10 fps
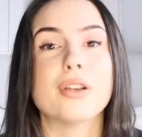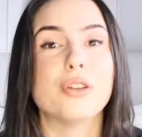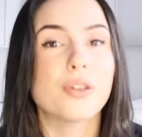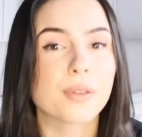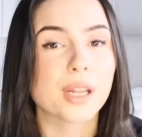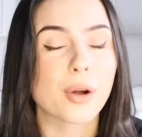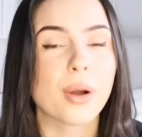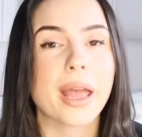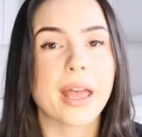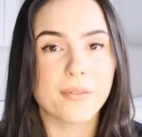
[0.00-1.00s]
new
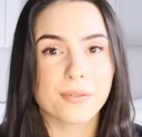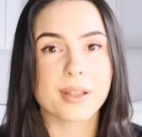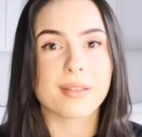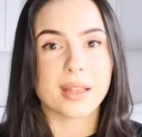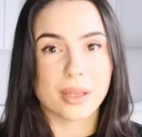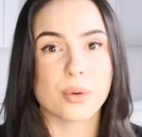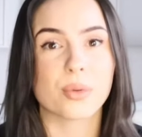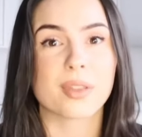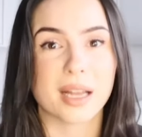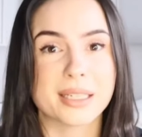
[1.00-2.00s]
video every single
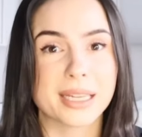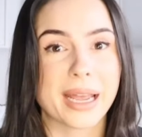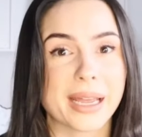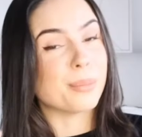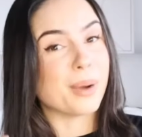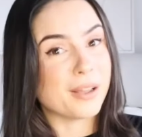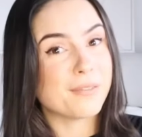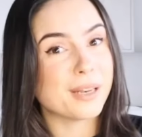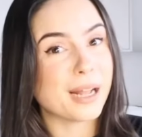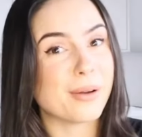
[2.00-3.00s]
Sunday. Bye
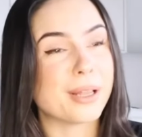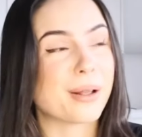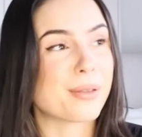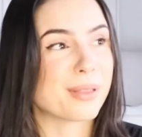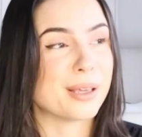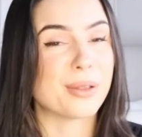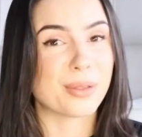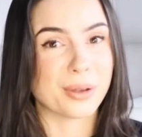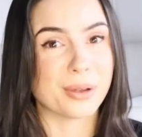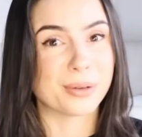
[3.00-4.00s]
for now and I'll see you
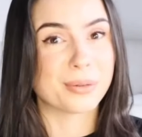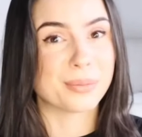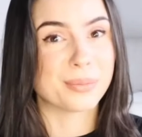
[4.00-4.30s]
soon.